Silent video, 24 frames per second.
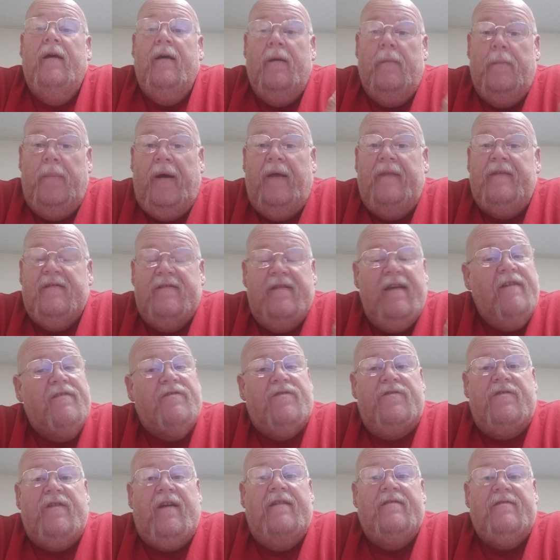But this
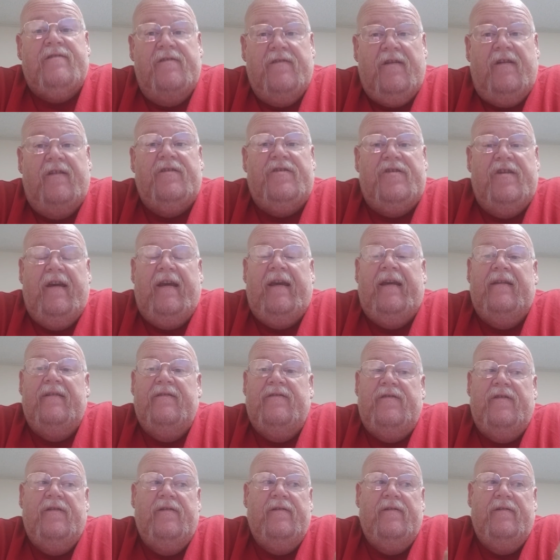exercise is going to
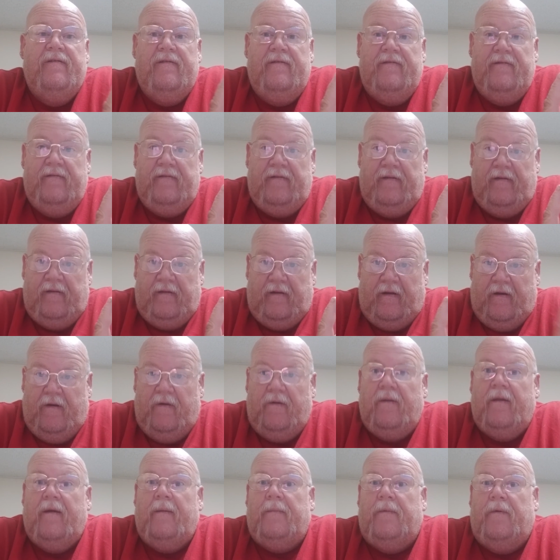change a
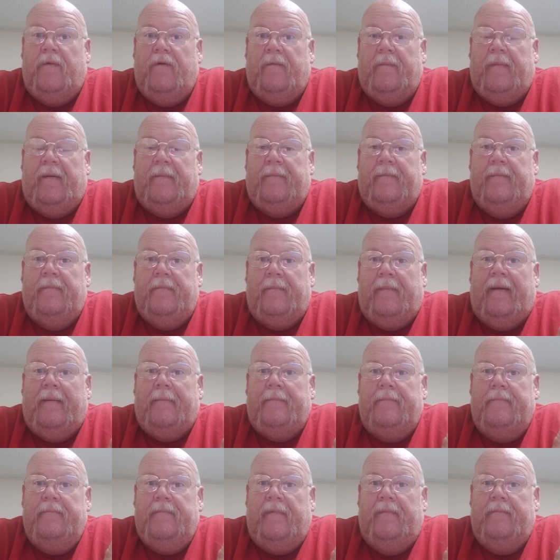whole lot more of
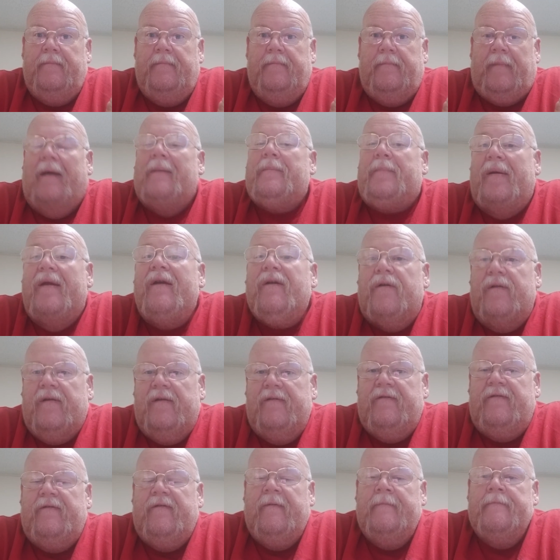my
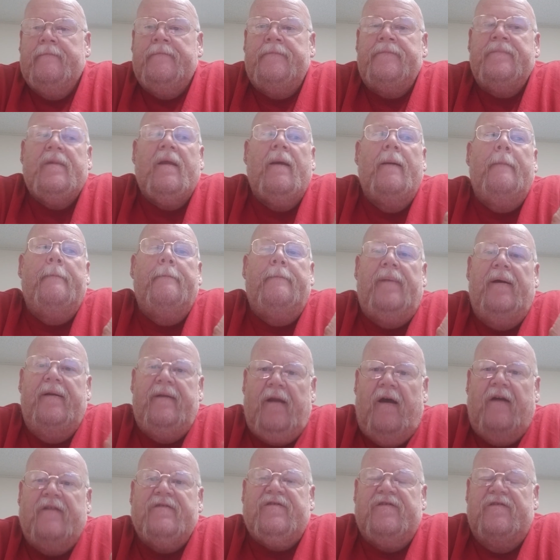appearance. But
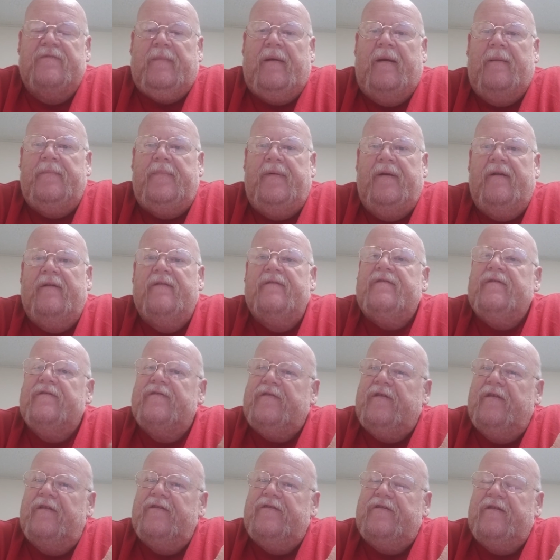not just my appearance, it's
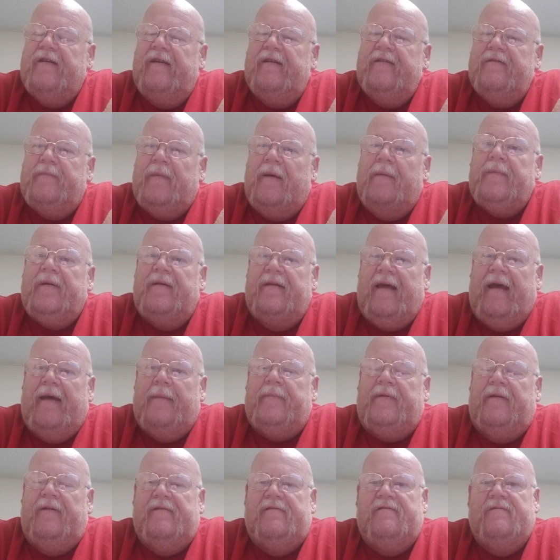going to change my
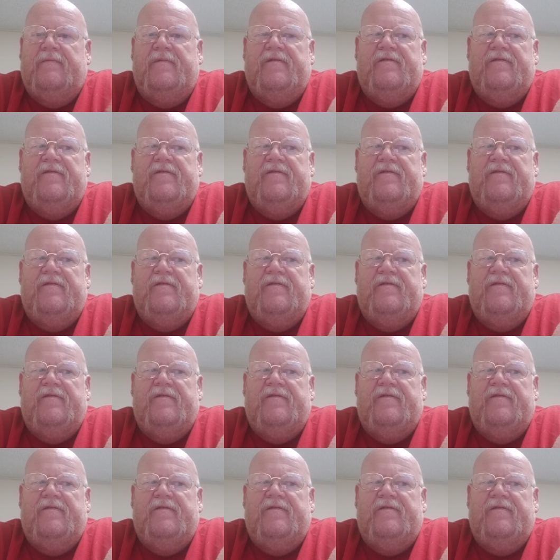metabolism.